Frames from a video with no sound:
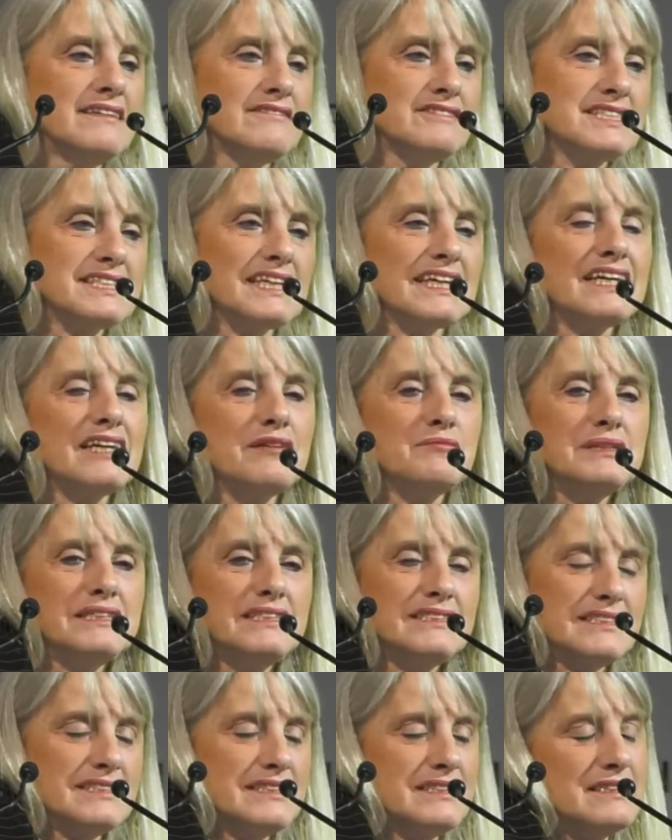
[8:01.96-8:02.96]

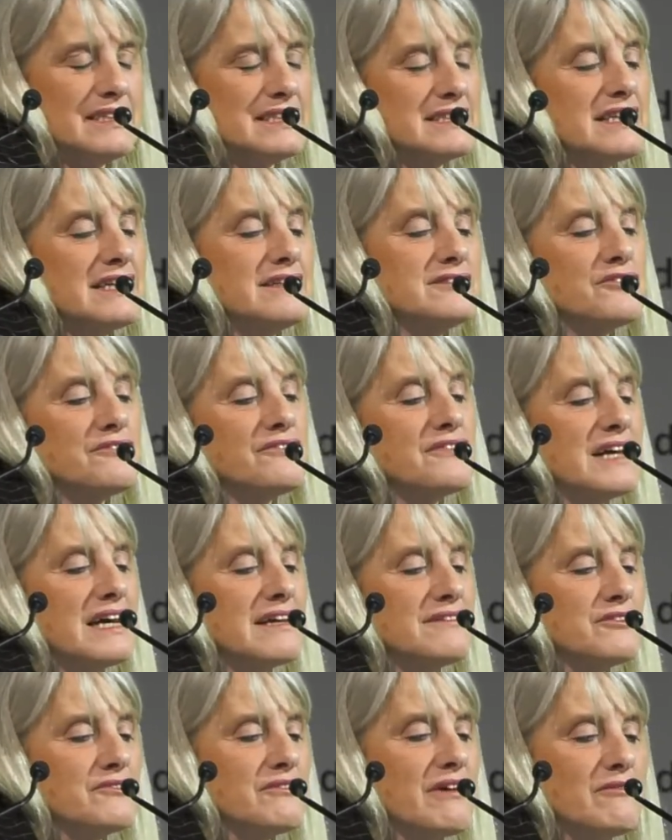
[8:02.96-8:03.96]
recyclability at the end of
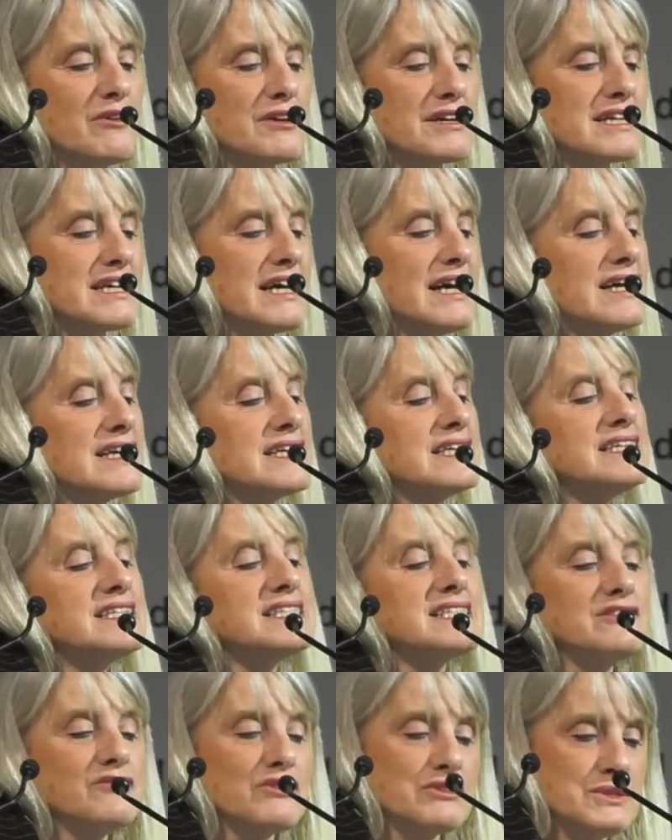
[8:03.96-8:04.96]
life of our car
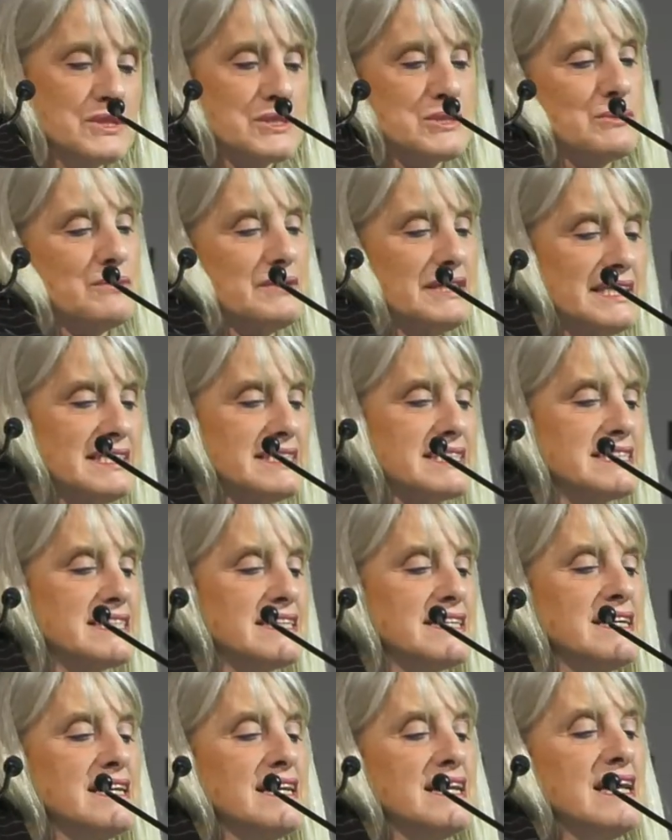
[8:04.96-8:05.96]
is not so
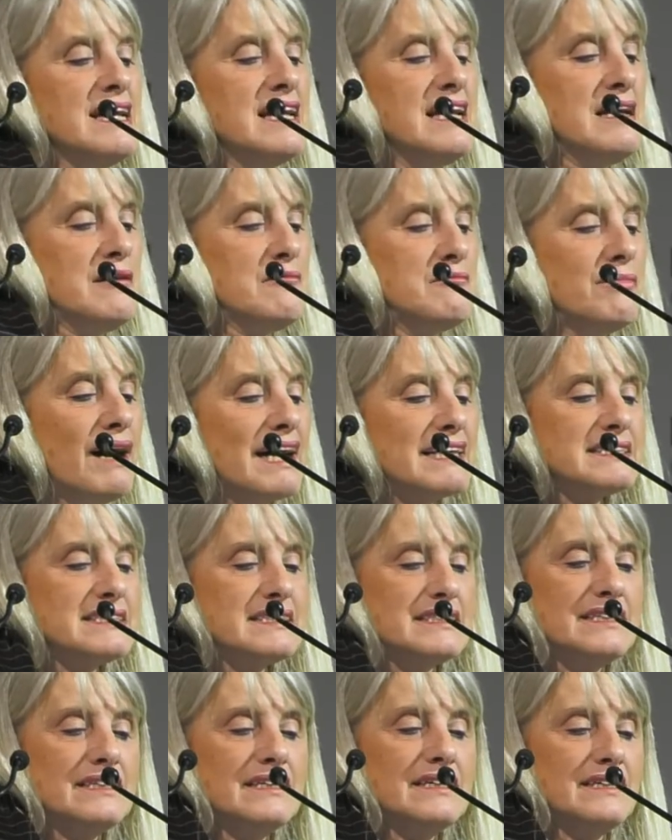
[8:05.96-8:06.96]
easy.
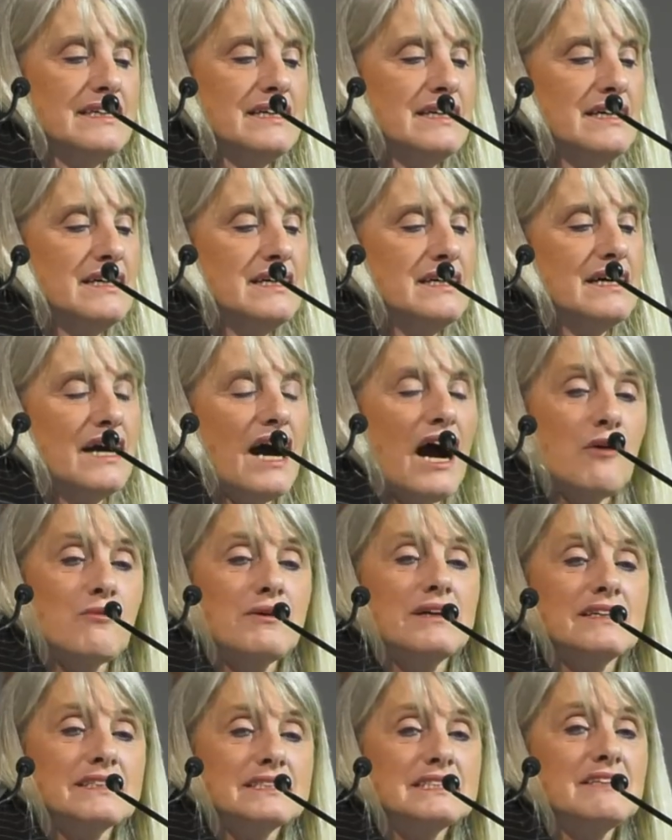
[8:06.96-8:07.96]
But
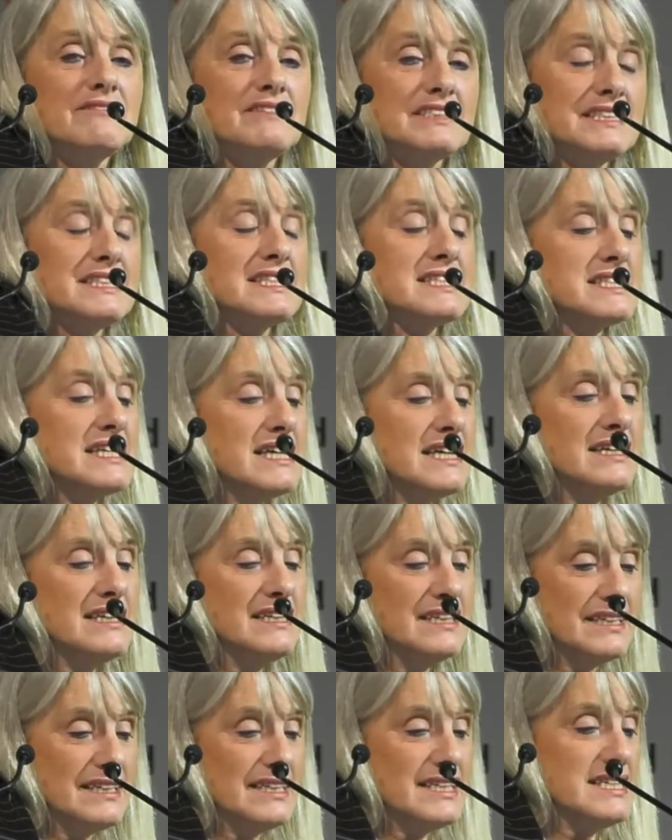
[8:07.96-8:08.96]
our activities
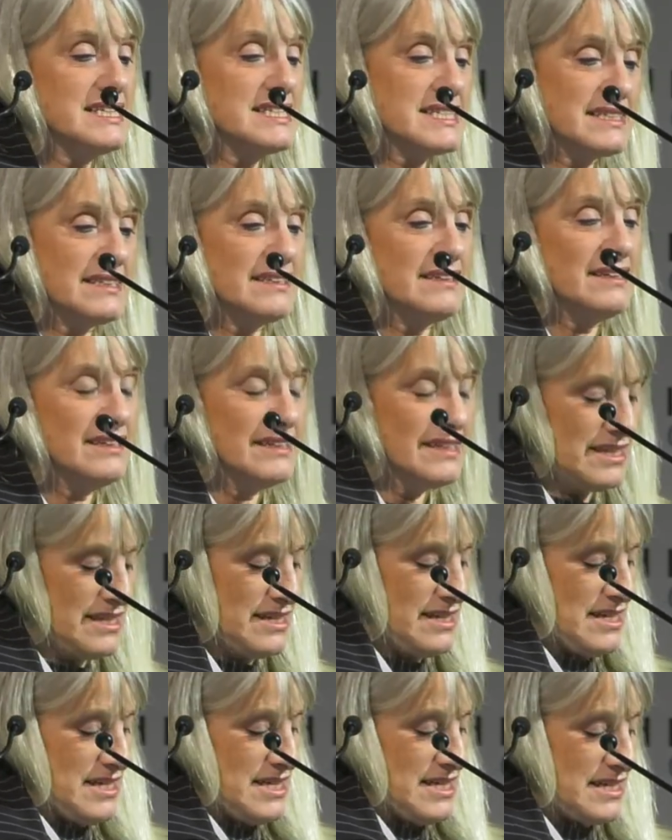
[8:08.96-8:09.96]
is
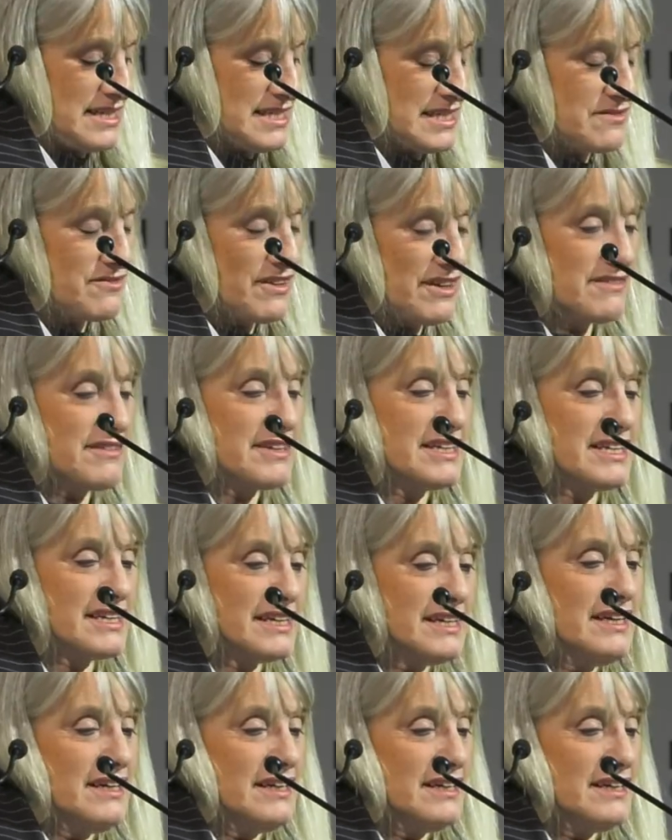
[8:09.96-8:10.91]
very